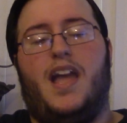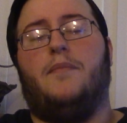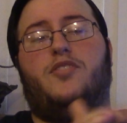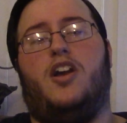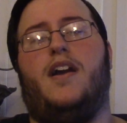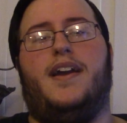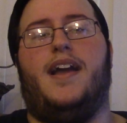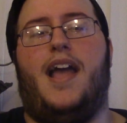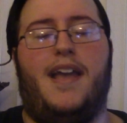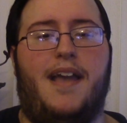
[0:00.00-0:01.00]
I'm
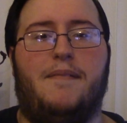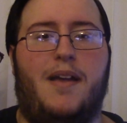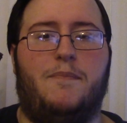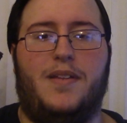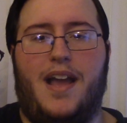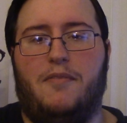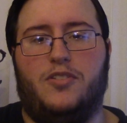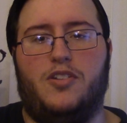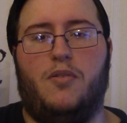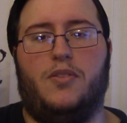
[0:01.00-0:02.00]
sorry. I, I have been I
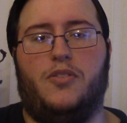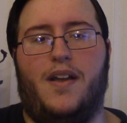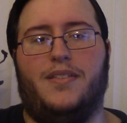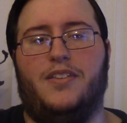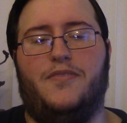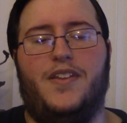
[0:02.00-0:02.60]
was going throughout this